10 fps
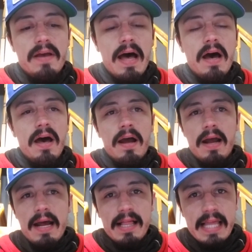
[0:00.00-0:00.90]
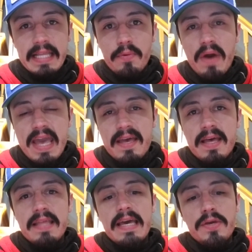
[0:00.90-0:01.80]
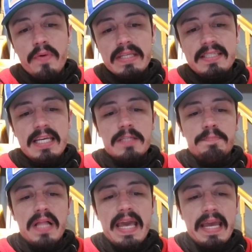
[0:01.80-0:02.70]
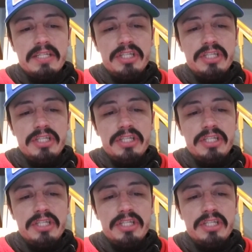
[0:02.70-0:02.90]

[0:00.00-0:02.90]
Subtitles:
I like the way that UNC is playing in